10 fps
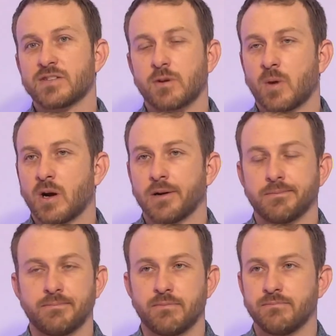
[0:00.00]
varies from
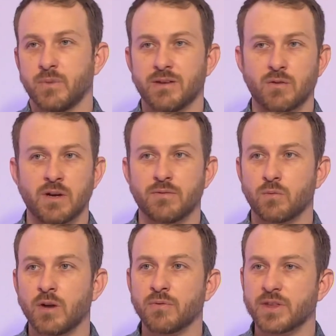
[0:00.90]
we have
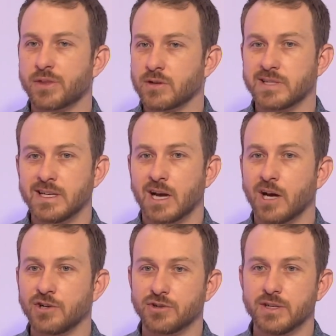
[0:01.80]
roughly
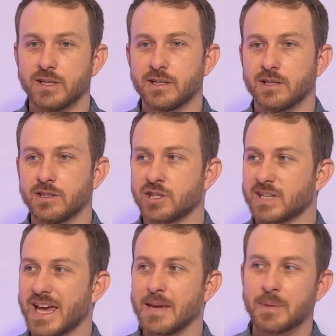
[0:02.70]
1,300
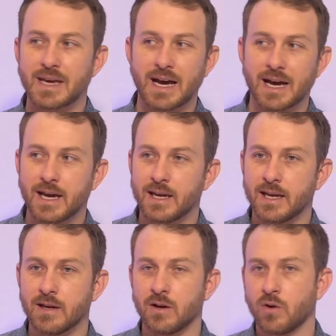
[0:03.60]
just
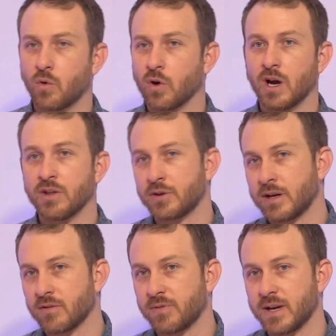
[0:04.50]
API or
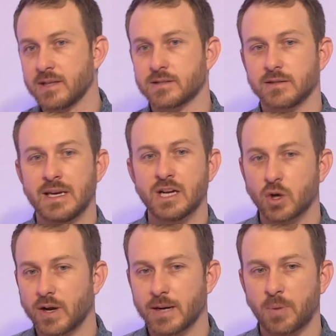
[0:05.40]
other interface
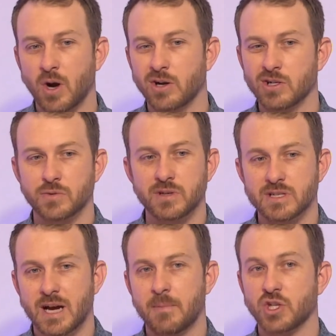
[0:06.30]
integrated partners where
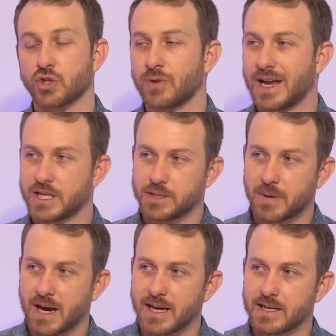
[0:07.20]
there's not much
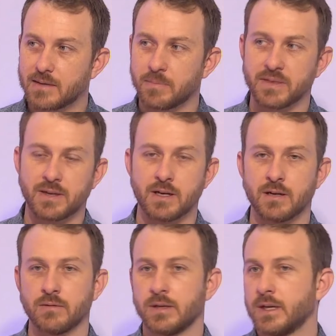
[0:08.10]
strategy behind it, but
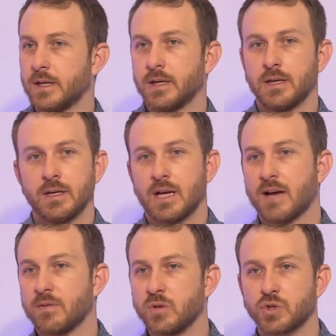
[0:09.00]
they're
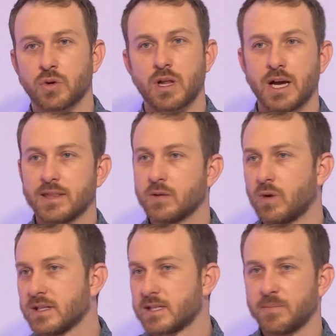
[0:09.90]
have a mutual client
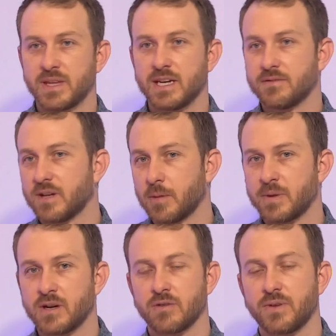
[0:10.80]
that wants something, they
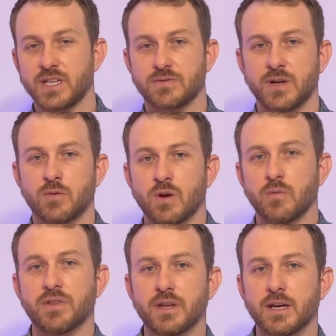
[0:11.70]
develop an interface and
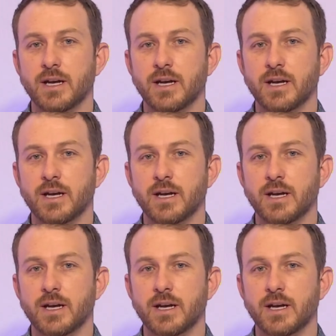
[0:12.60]
run